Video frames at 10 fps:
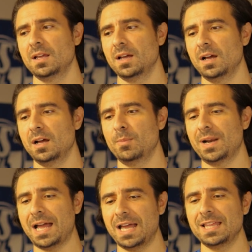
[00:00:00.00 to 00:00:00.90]
Uh,
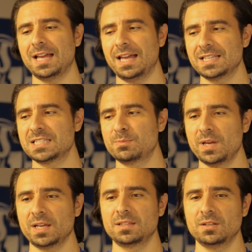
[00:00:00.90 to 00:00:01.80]
but I, I
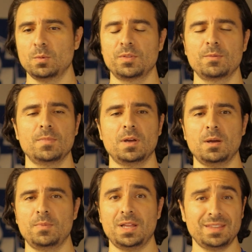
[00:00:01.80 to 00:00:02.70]
expect, you know, with
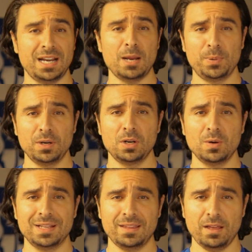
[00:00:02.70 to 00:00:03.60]
uh, Andrea
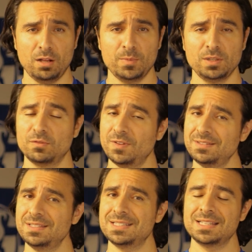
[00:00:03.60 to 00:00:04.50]
Pirlo at the helm at
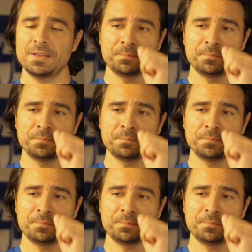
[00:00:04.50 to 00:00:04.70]
Juventus.